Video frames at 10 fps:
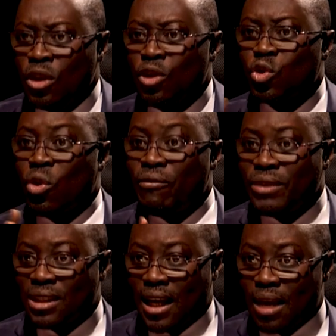So
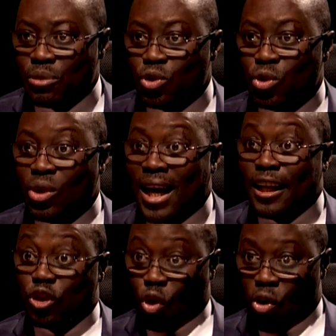oftentimes you look at
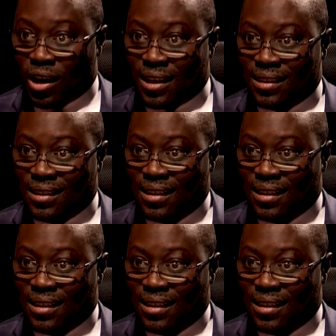the talk.